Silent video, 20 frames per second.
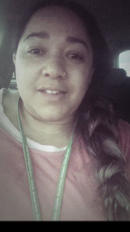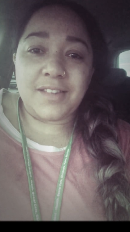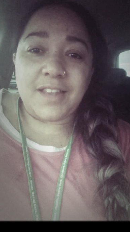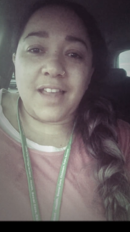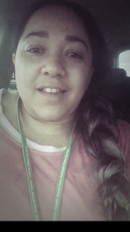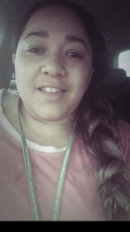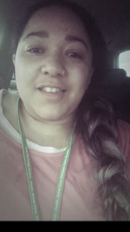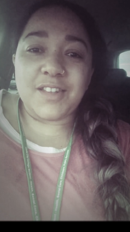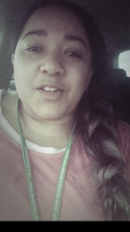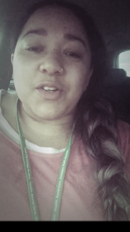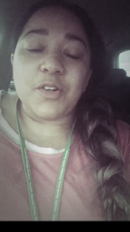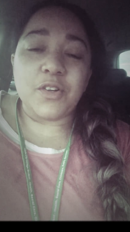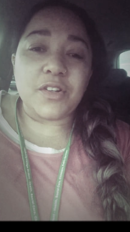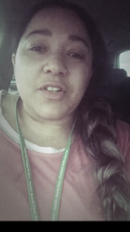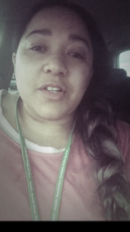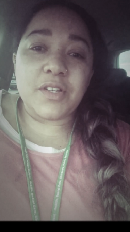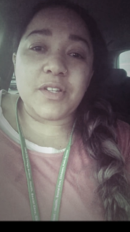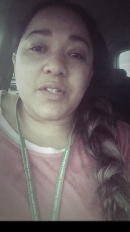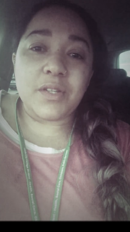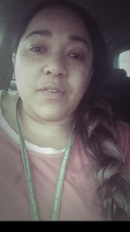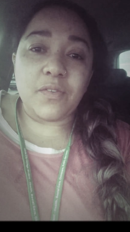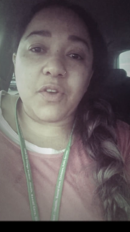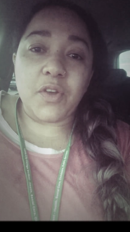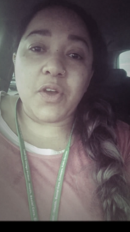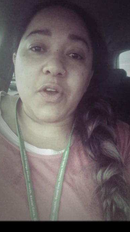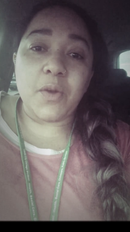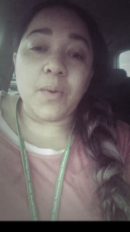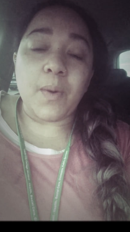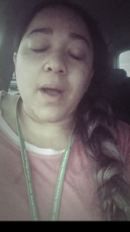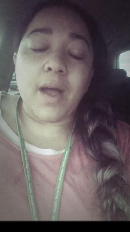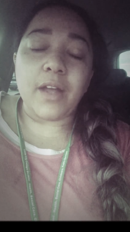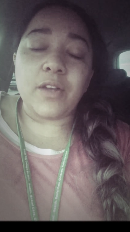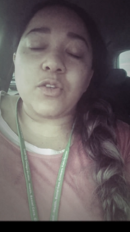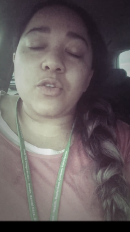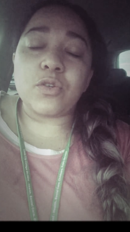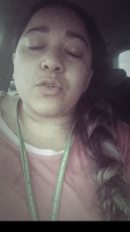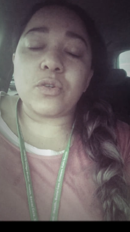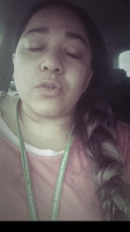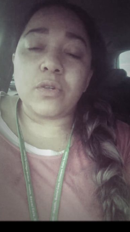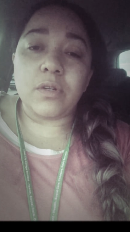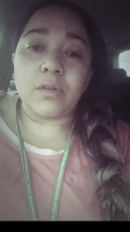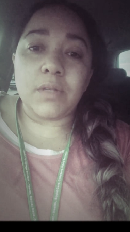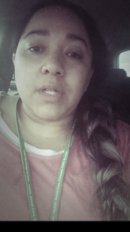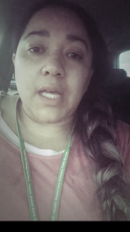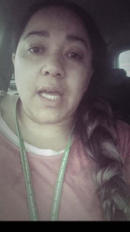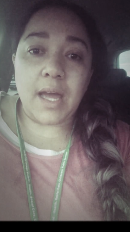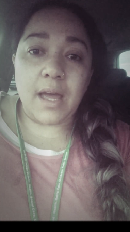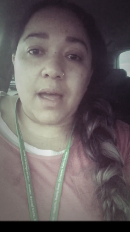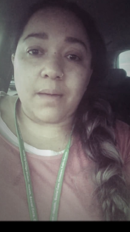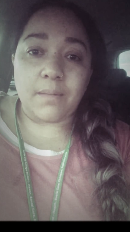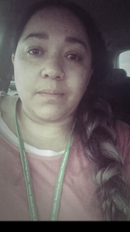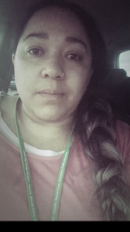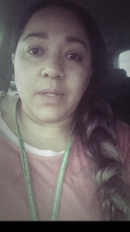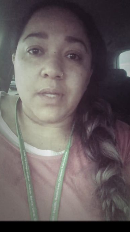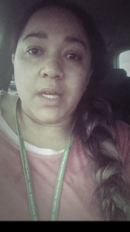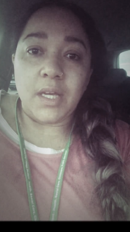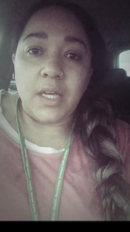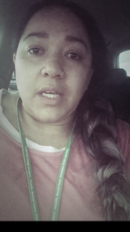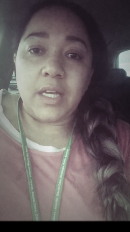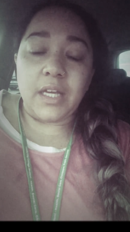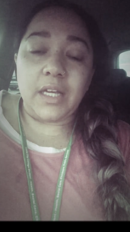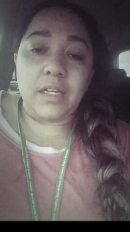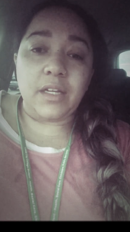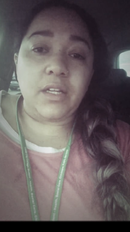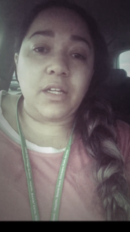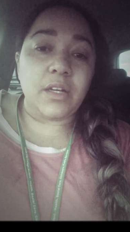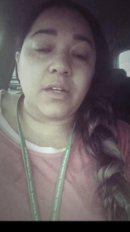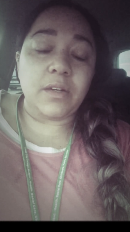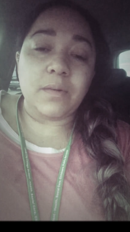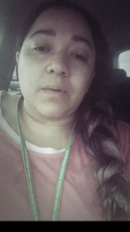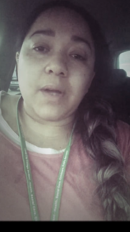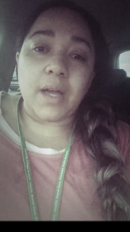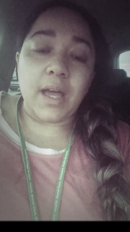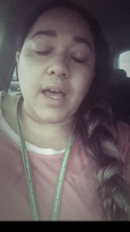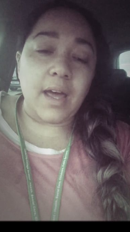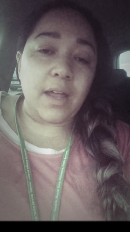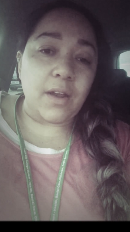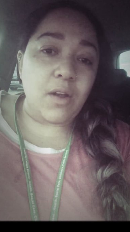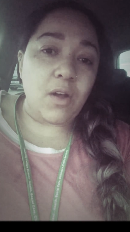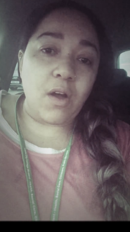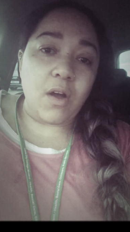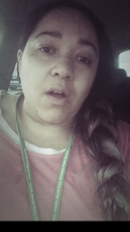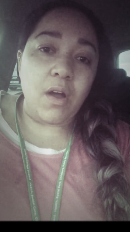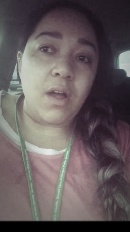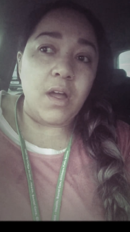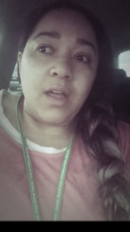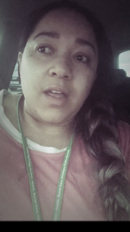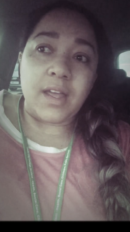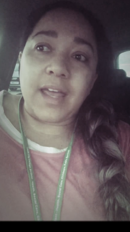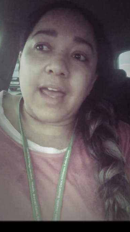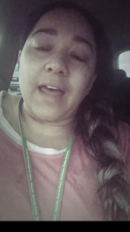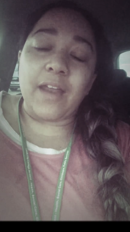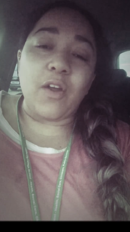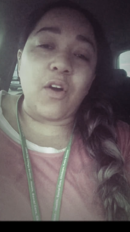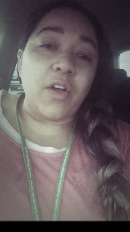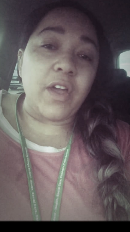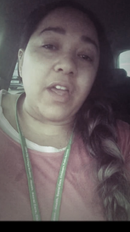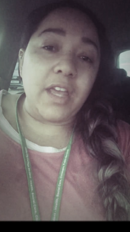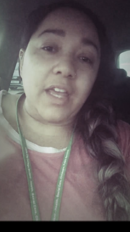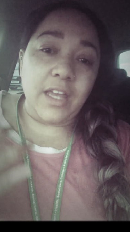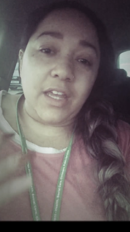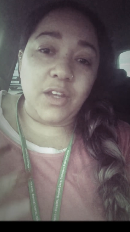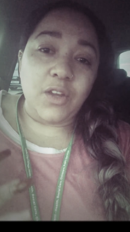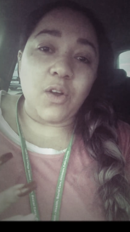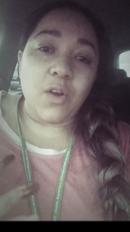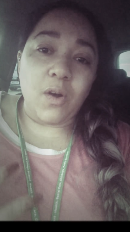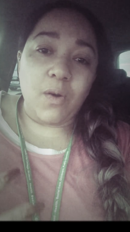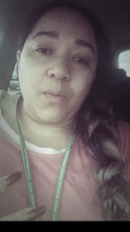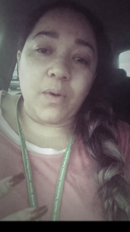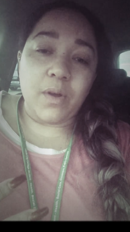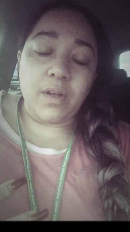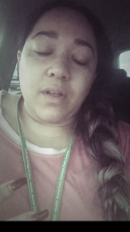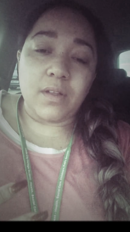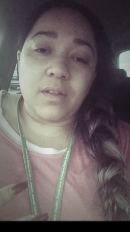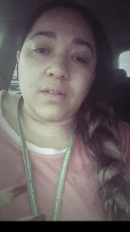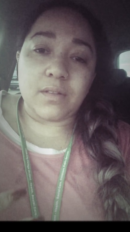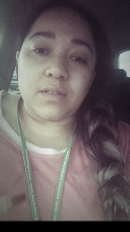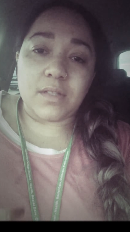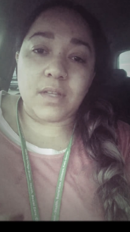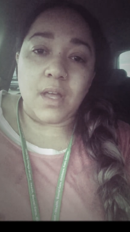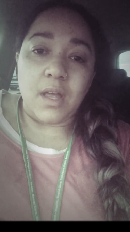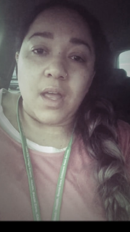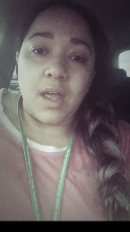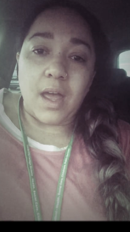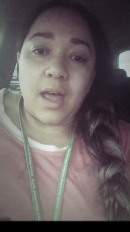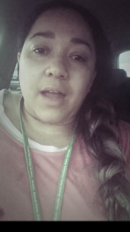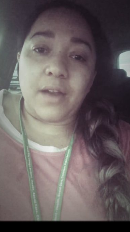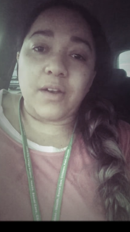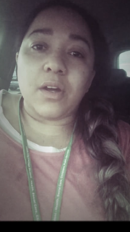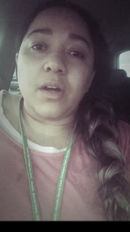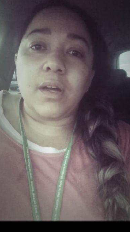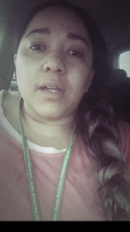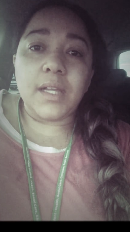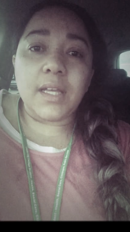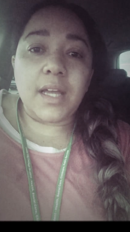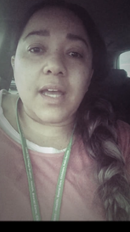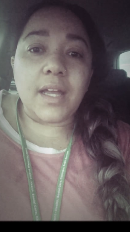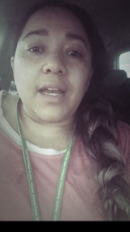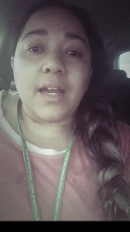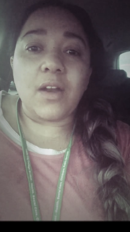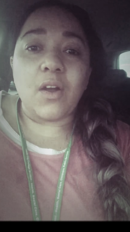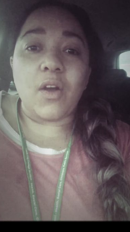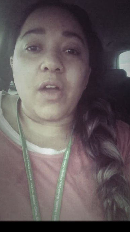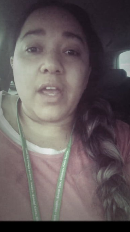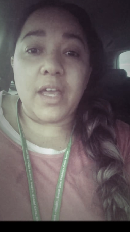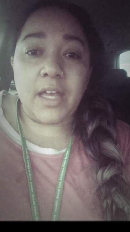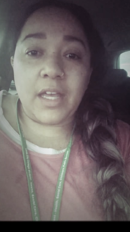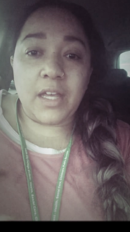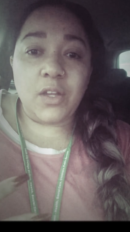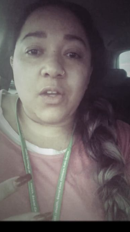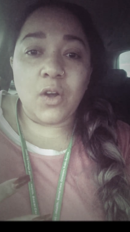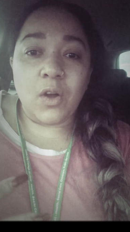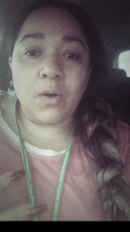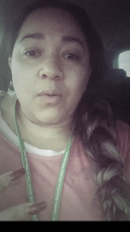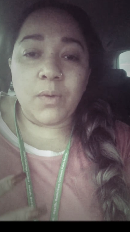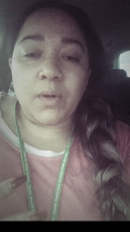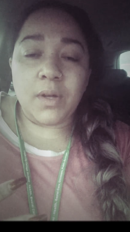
then the goodness of who I truly am in you cannot cannot hit your world. And not only can it not hit your